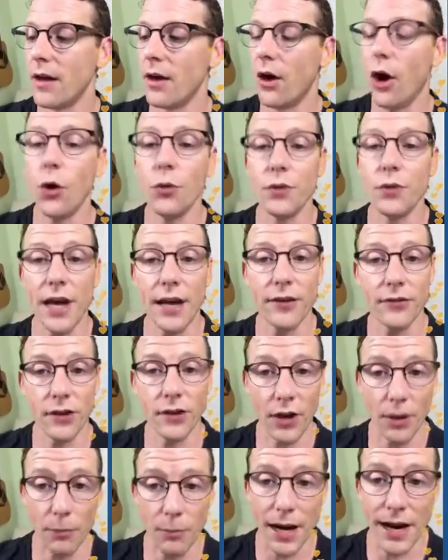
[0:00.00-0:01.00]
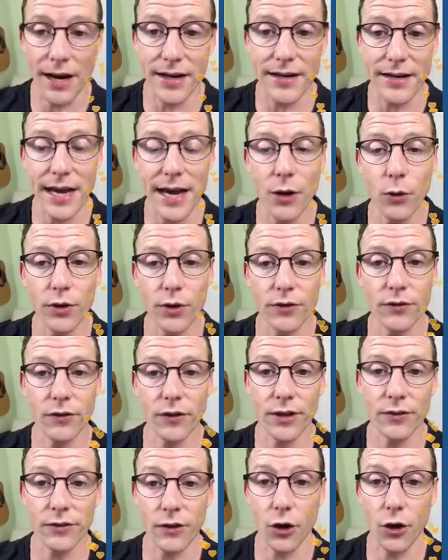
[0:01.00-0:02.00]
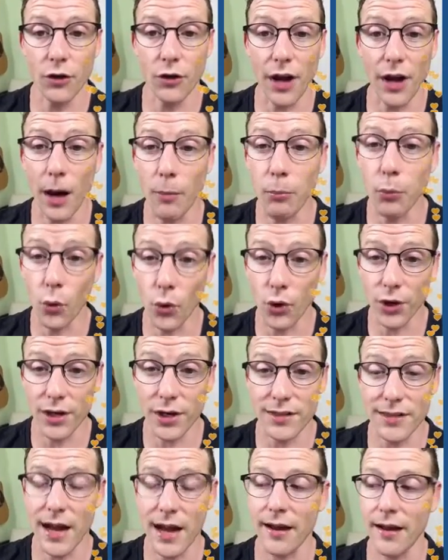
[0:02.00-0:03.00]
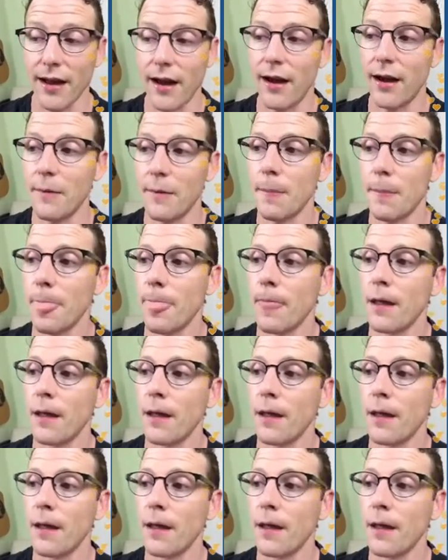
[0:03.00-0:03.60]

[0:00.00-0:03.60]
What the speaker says: Odesk combined now, it's called Upwork.com,